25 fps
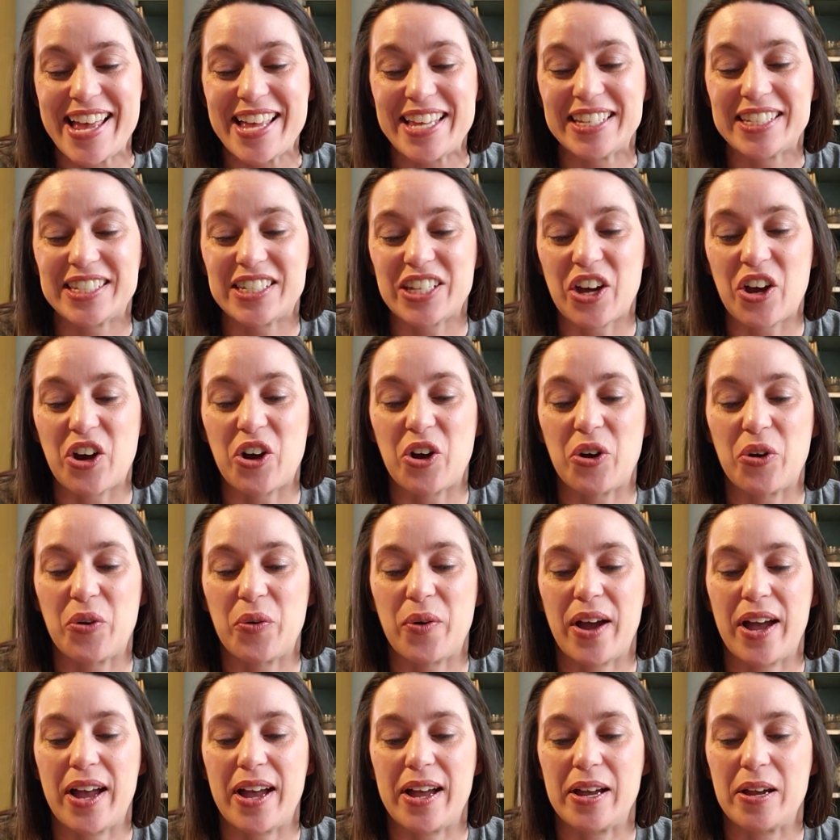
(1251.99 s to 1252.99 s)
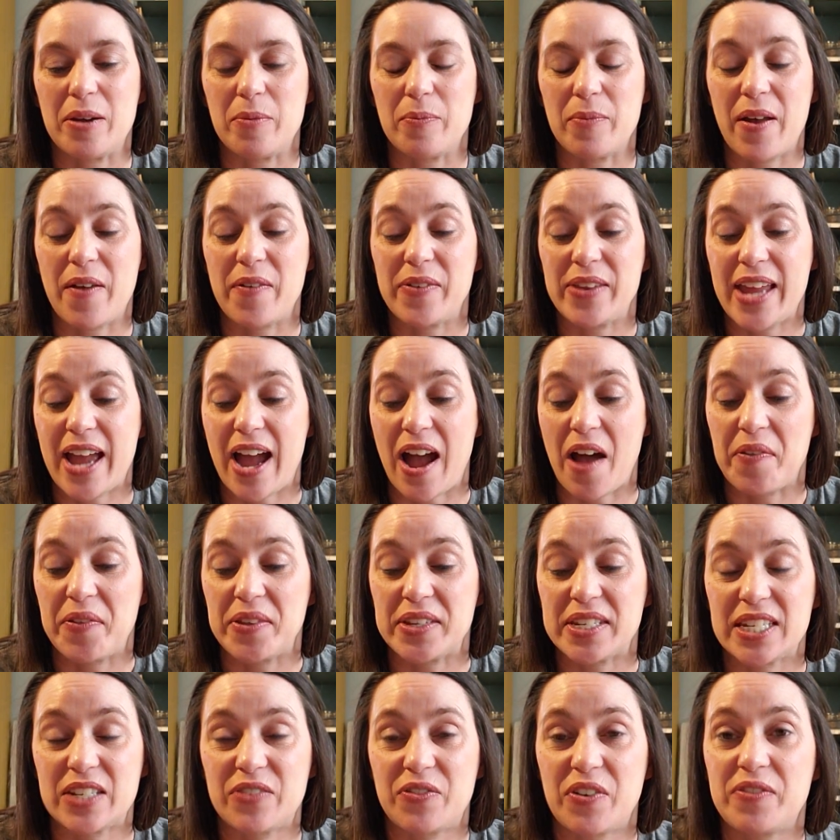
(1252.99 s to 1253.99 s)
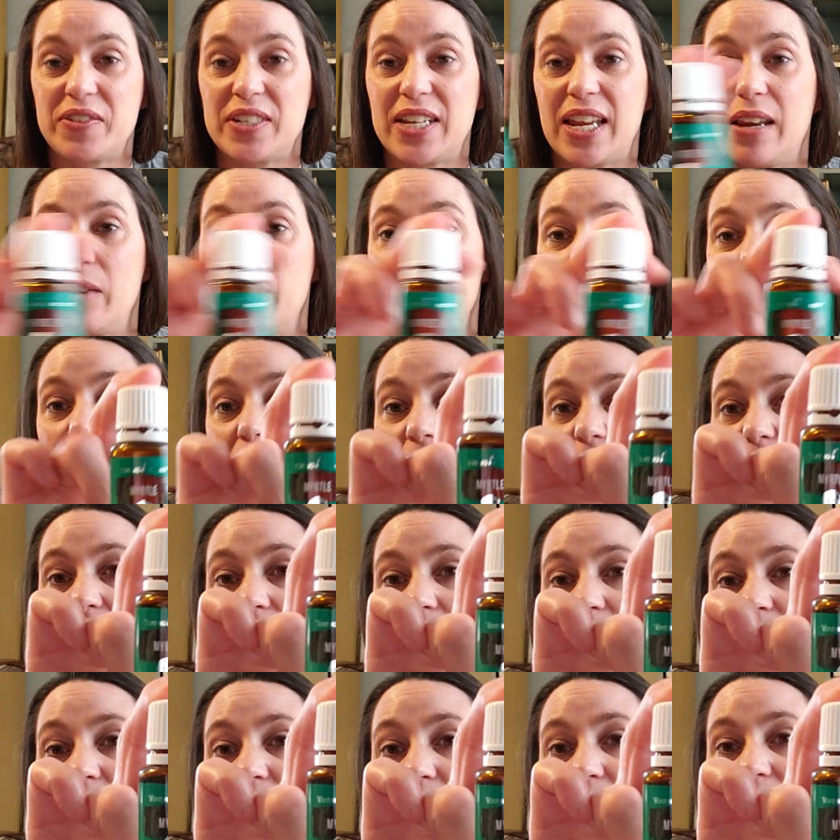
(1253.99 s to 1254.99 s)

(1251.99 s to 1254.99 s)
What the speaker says: So and yeah, and this is 15 mil,